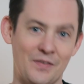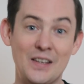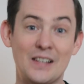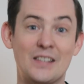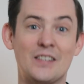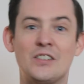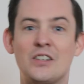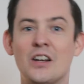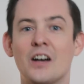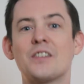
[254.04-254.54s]

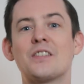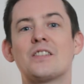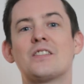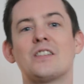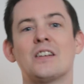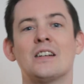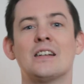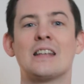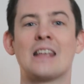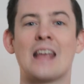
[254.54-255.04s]
This
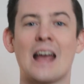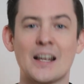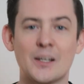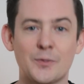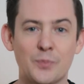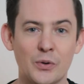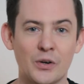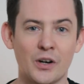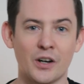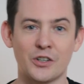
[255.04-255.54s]
dust and gas
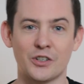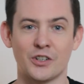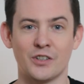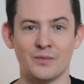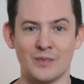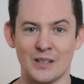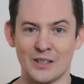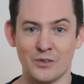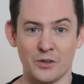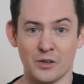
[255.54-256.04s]

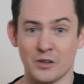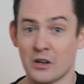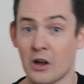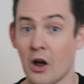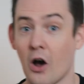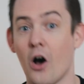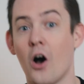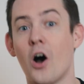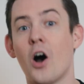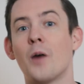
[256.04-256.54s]
production is not a
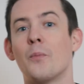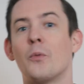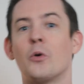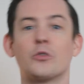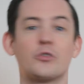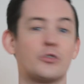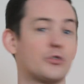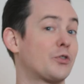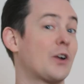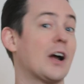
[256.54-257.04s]
calm
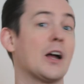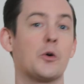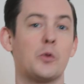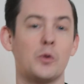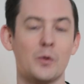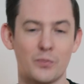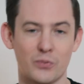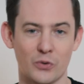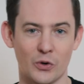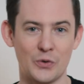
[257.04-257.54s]
or
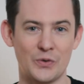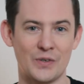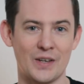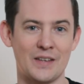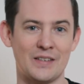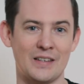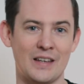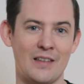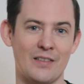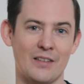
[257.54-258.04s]
tranquil
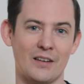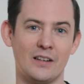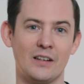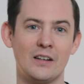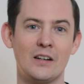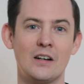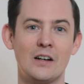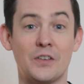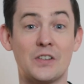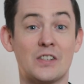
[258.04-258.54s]
process either.
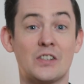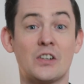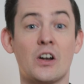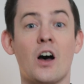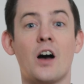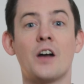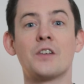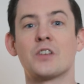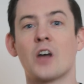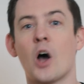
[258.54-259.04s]
The
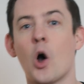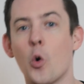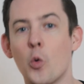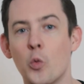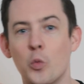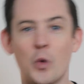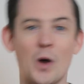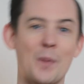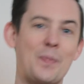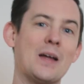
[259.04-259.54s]
stars are
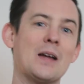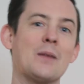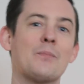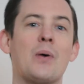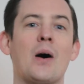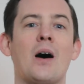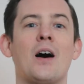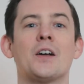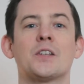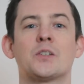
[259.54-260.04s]
whipping
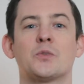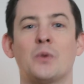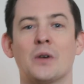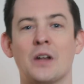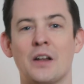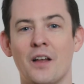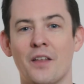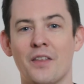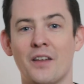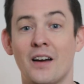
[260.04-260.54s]
past one
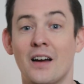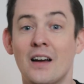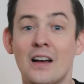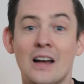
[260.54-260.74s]
another